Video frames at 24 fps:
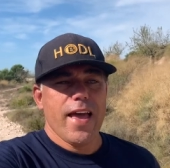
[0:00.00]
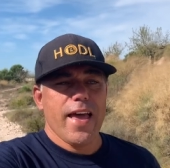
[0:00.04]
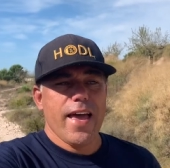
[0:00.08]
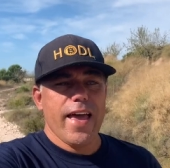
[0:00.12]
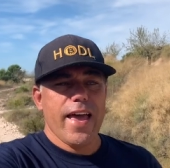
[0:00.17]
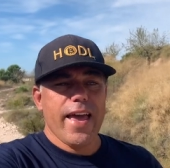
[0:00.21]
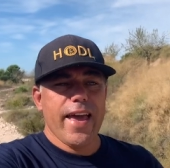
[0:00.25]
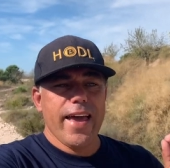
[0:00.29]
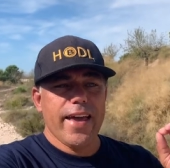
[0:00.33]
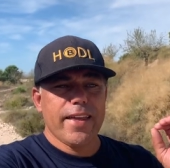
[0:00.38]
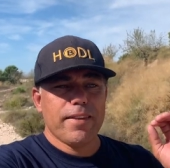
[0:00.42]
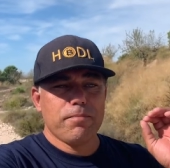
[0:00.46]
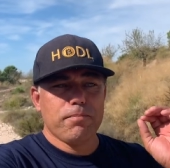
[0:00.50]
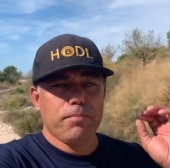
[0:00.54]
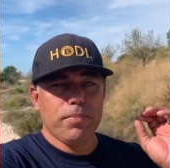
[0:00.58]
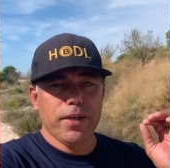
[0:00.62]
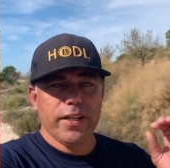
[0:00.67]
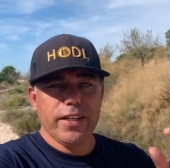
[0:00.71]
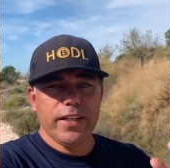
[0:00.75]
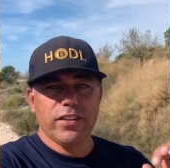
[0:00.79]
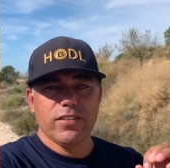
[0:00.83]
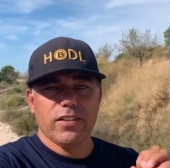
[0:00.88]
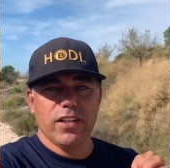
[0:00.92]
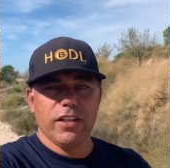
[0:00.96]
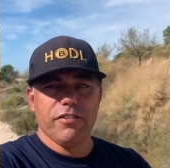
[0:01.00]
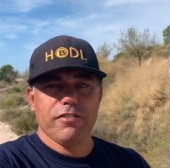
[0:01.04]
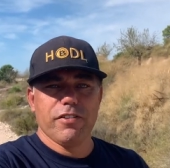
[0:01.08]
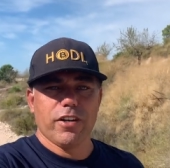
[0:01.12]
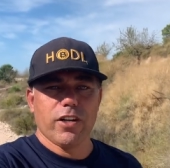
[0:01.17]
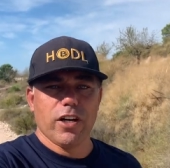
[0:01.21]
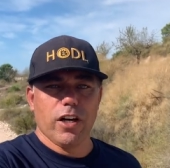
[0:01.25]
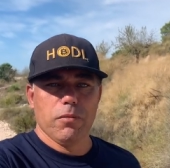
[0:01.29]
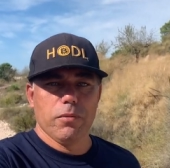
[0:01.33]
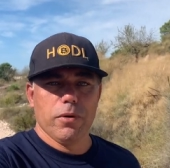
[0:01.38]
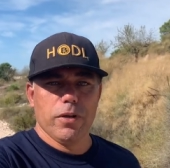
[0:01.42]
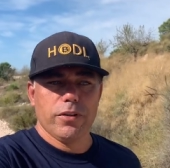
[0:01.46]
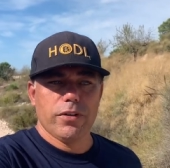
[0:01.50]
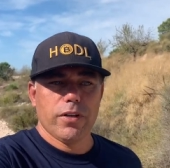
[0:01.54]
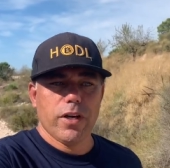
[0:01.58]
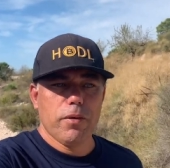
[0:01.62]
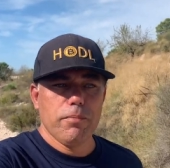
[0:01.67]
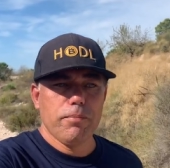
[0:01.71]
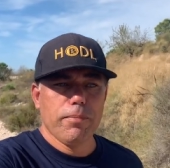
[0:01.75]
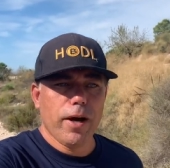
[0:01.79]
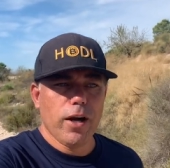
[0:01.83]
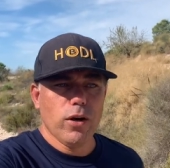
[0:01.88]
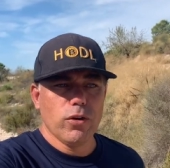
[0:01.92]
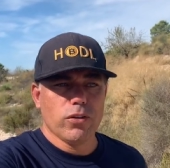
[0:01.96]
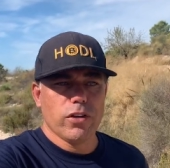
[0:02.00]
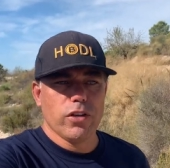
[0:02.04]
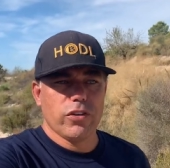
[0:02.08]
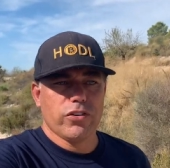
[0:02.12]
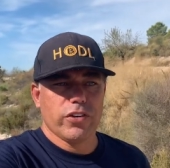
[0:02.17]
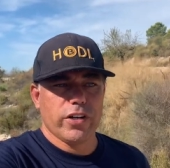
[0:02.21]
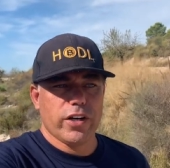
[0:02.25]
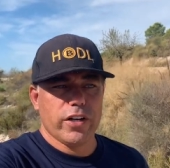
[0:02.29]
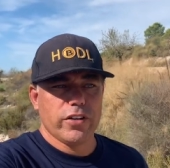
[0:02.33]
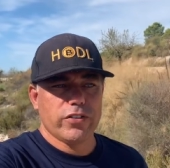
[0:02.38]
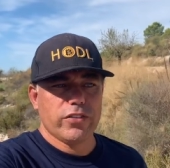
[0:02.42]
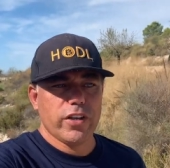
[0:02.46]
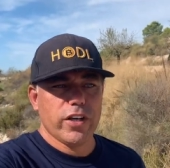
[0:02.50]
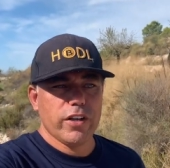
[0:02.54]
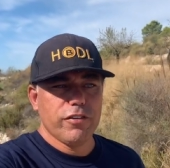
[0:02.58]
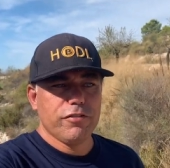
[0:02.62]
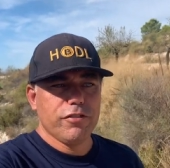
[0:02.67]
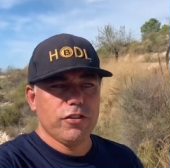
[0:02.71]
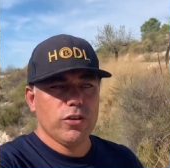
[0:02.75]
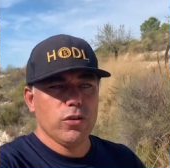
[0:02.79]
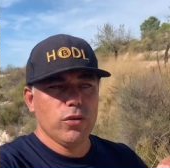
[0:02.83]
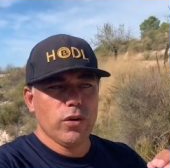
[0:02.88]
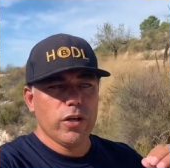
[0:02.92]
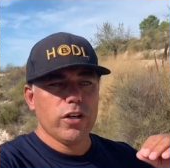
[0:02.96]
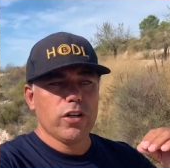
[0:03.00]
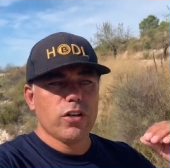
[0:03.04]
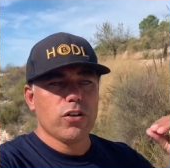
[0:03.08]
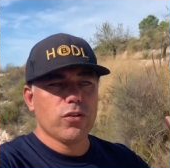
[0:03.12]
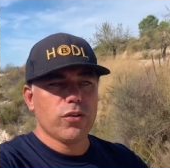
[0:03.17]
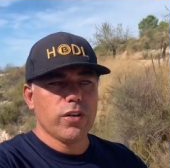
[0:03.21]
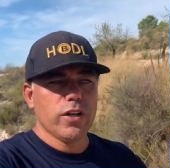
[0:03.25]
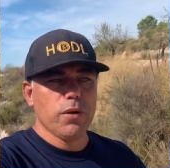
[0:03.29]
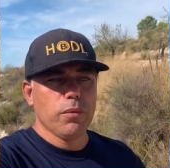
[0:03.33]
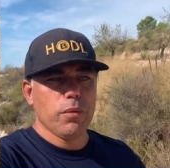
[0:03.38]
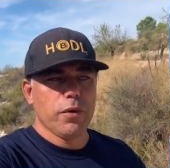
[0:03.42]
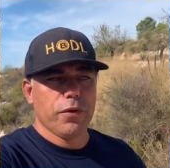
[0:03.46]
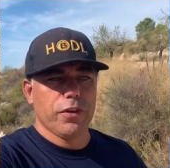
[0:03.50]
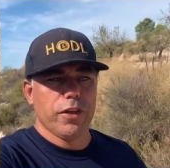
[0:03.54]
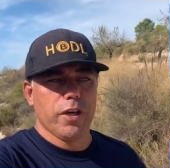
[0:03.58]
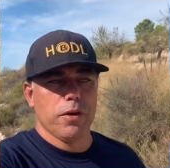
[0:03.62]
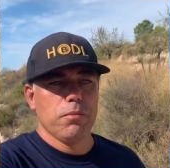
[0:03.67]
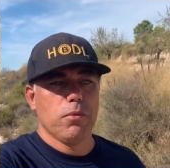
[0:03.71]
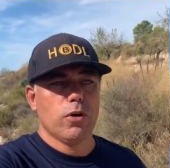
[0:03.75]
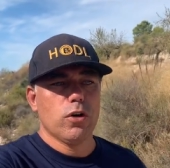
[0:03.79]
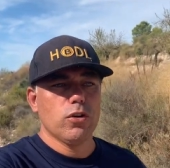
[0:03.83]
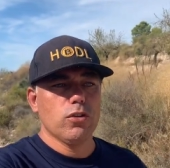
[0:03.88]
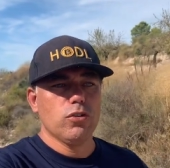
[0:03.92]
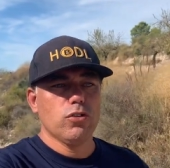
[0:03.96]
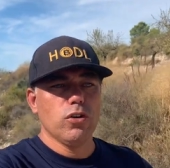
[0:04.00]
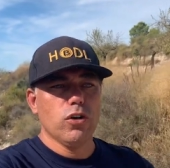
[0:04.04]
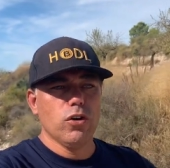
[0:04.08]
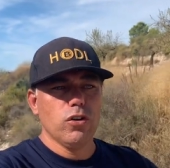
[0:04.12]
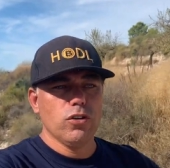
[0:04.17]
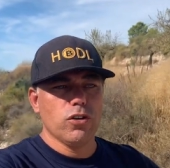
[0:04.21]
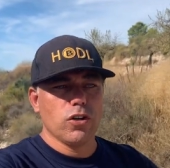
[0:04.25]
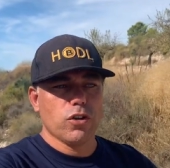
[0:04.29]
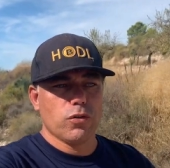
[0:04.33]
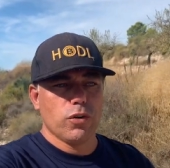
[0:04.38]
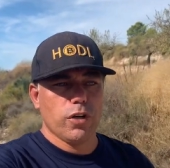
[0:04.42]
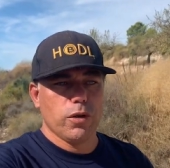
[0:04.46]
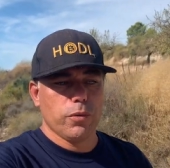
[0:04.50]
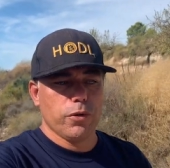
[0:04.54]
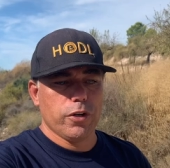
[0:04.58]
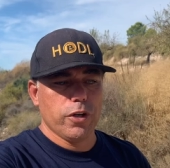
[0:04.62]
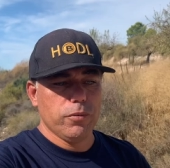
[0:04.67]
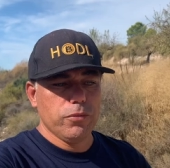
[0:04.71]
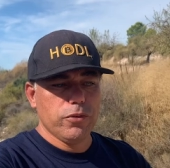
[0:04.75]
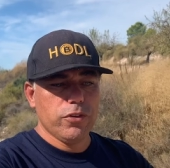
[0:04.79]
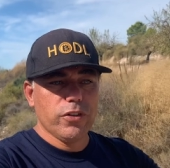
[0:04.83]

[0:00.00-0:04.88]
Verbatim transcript: And please leave a comment about the charts if you agree with them or don't agree with them.